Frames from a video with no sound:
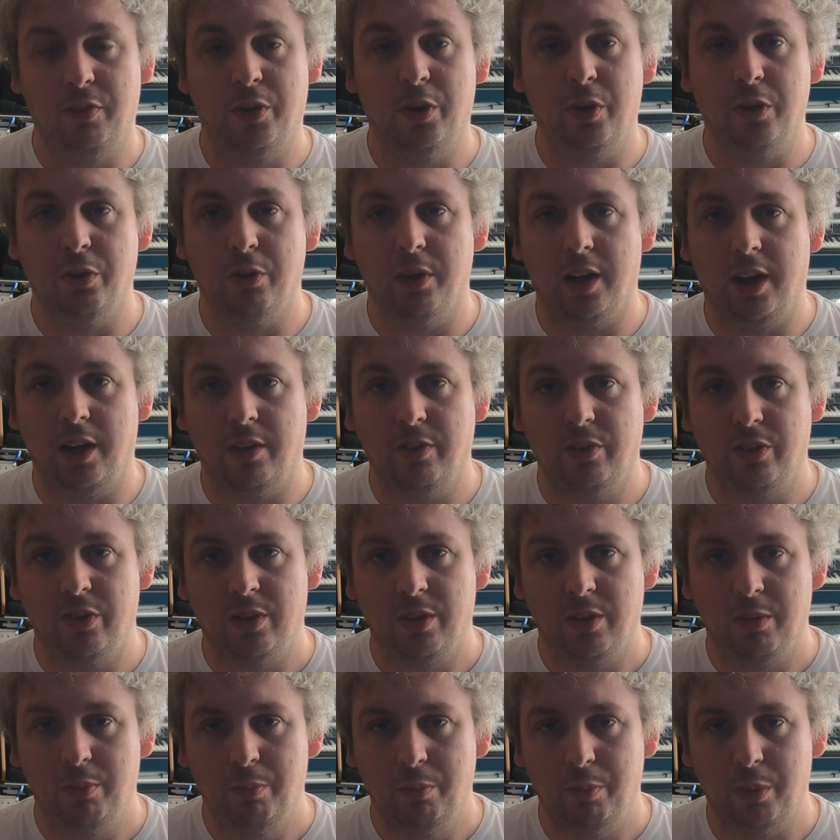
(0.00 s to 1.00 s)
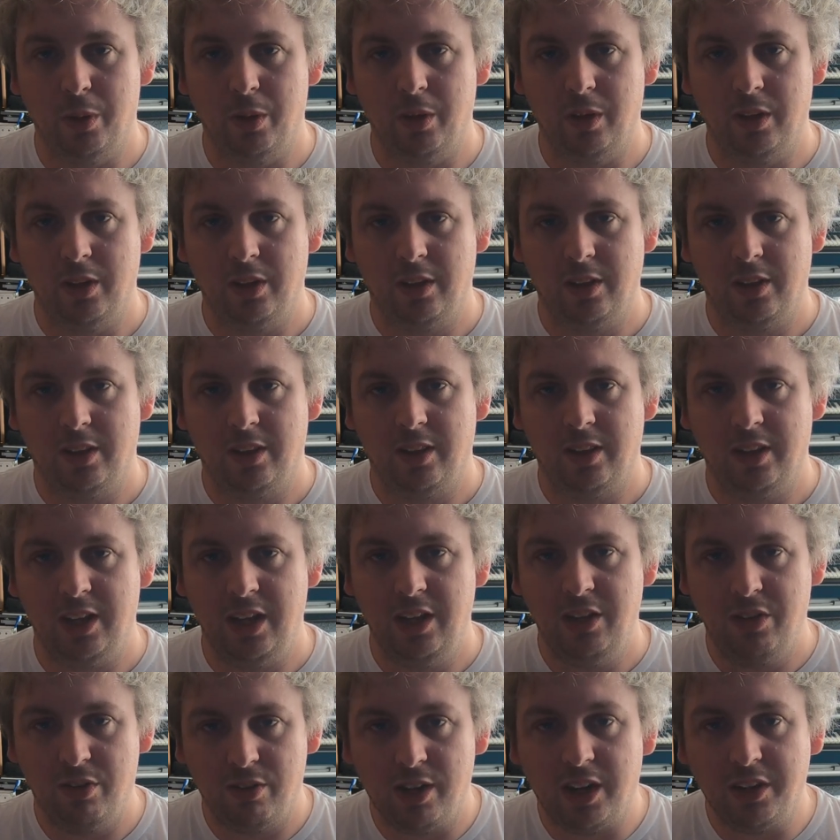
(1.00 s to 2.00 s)
photographs, but
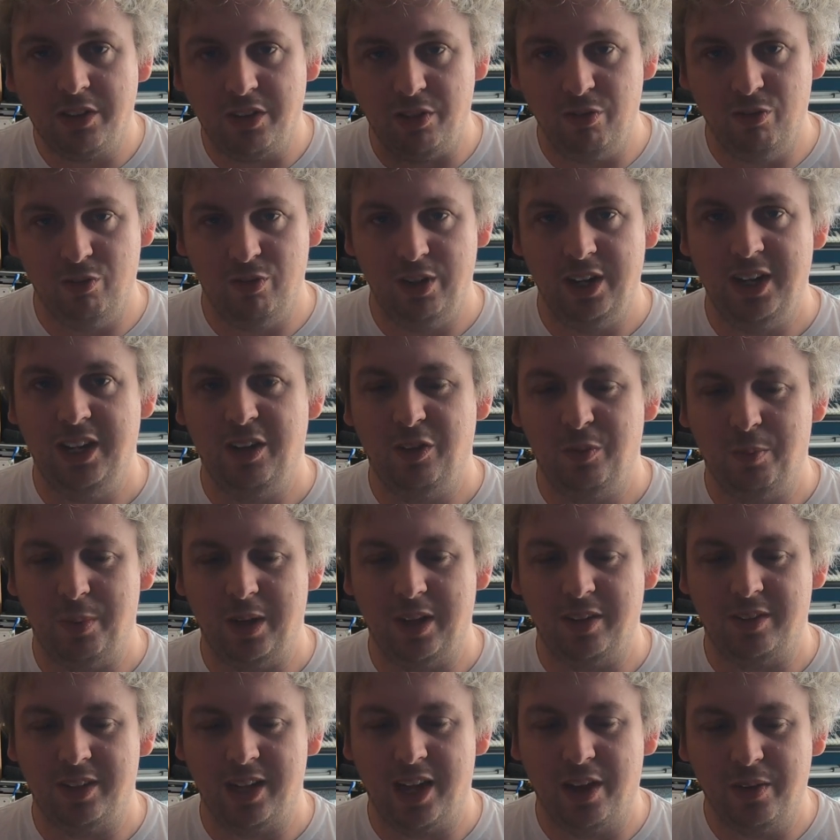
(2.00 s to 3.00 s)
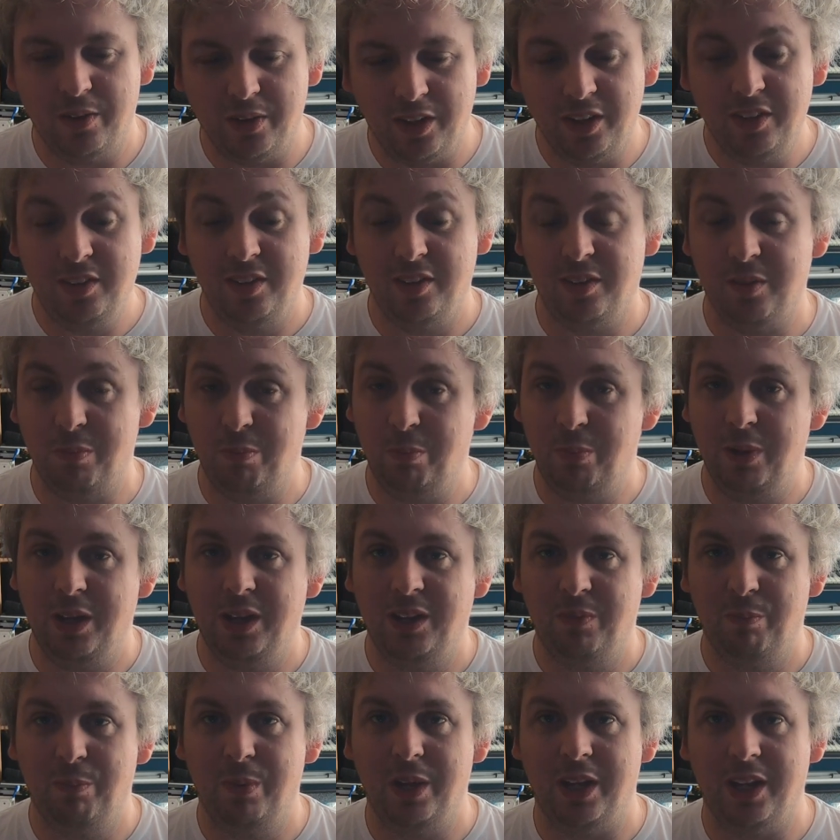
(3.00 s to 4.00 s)
these are actually really spaced out. This is a
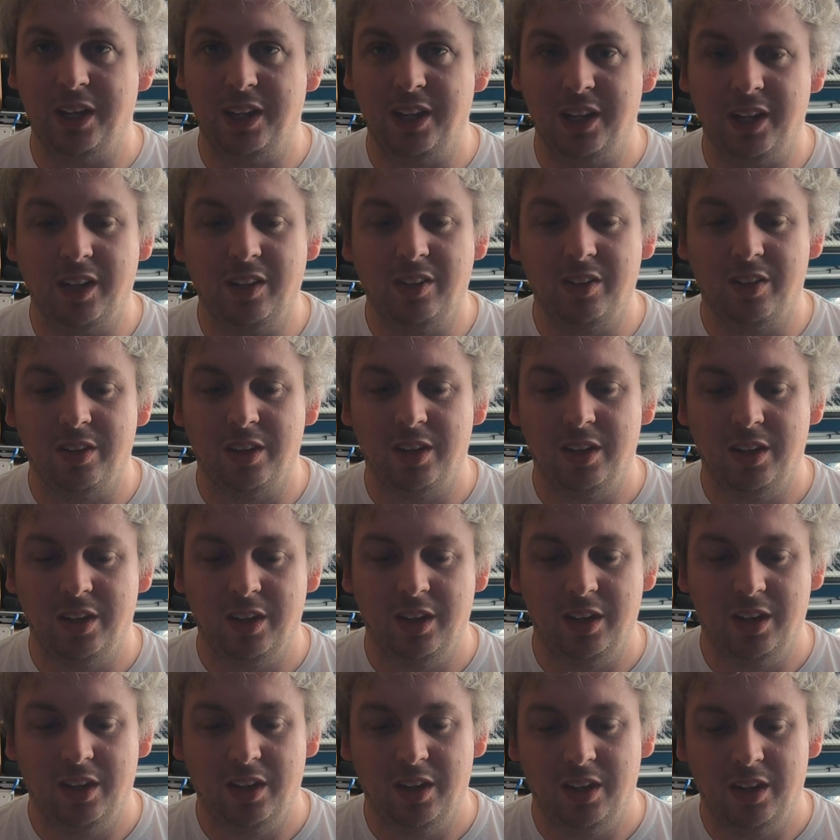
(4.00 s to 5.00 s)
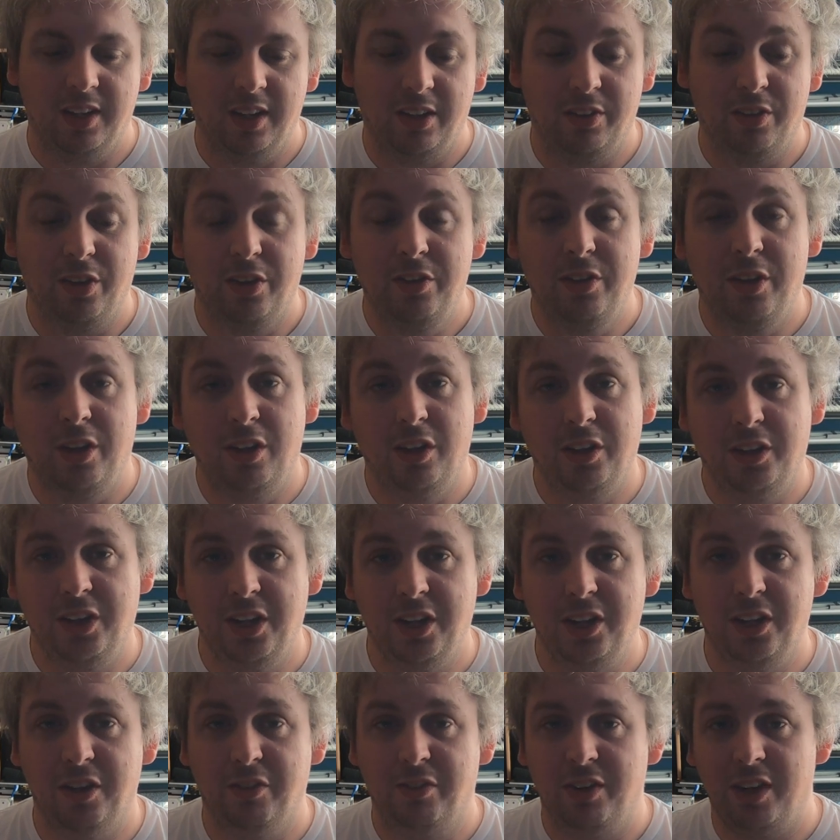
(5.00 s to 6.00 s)
big bit of kit. I was also
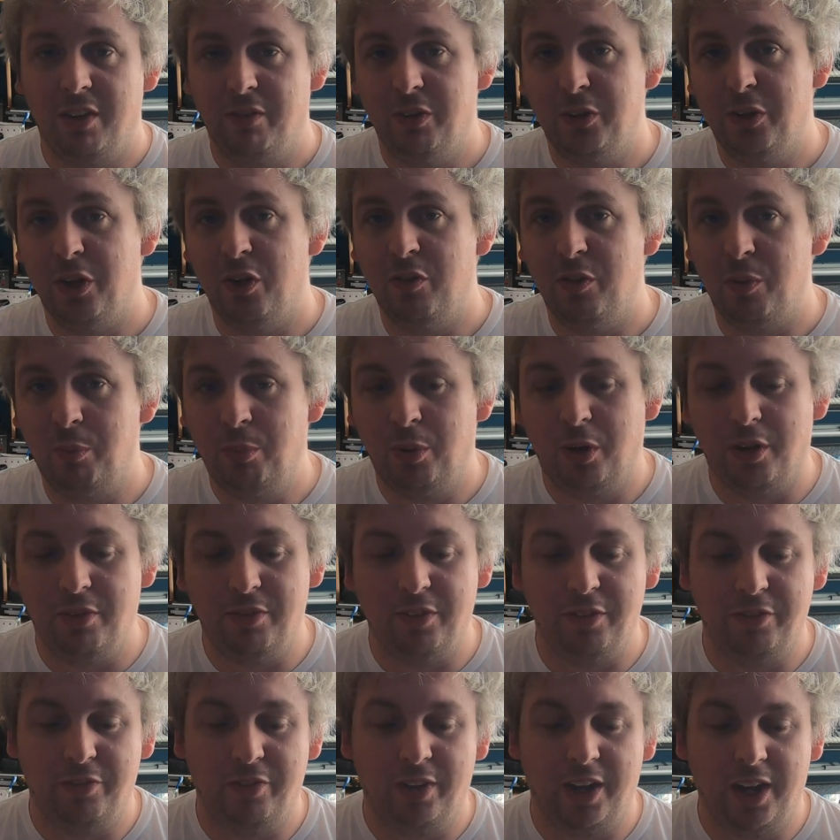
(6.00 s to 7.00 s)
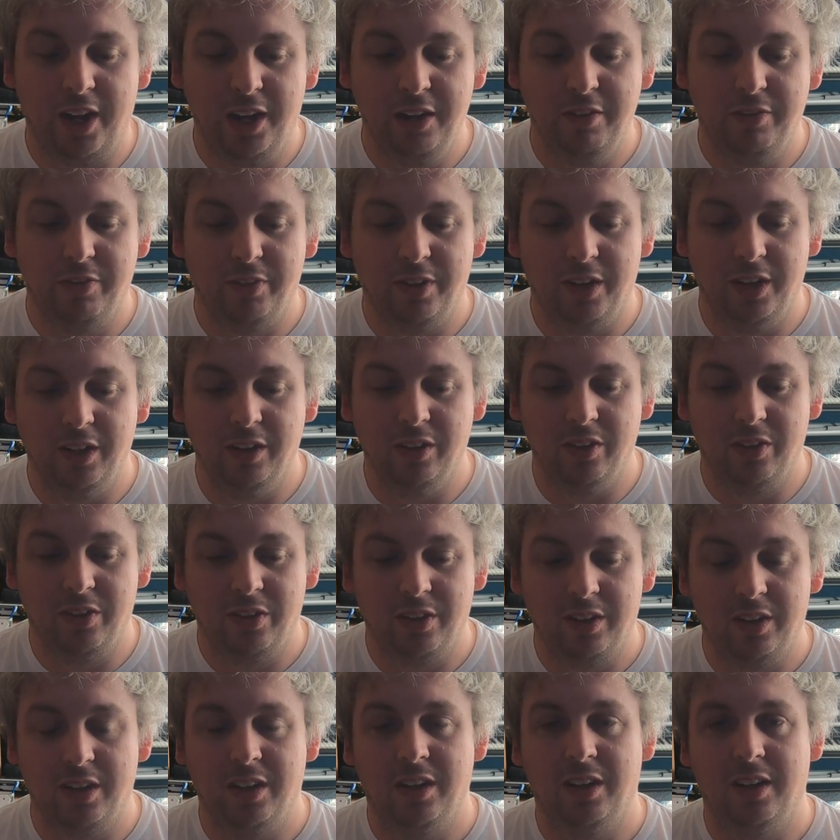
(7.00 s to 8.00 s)
lucky enough to have a go with a Prophet 5, and
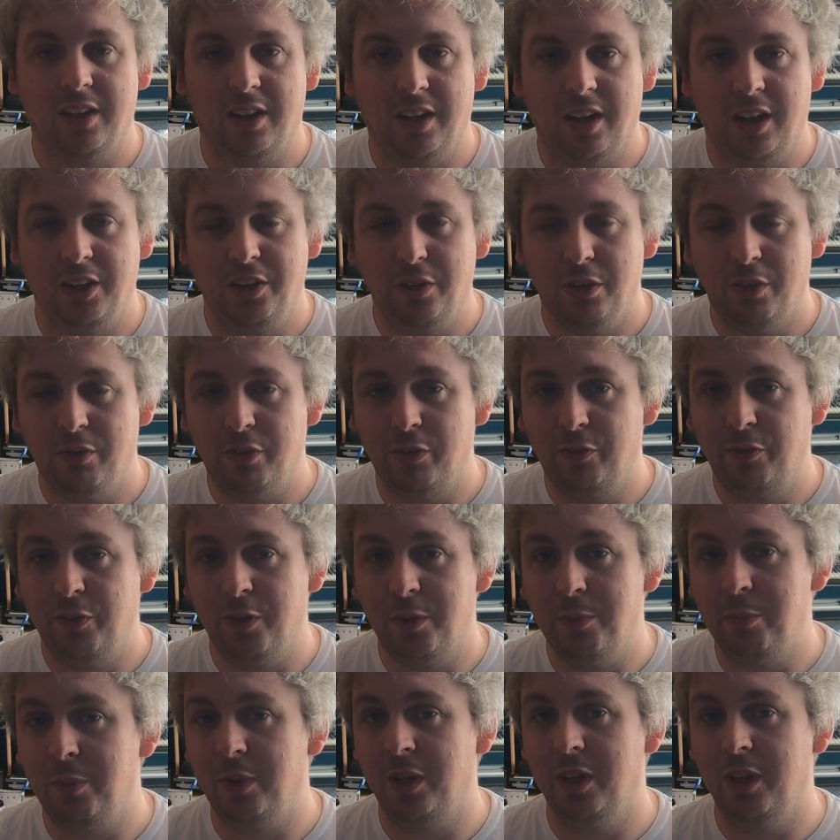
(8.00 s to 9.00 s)
I do have a firm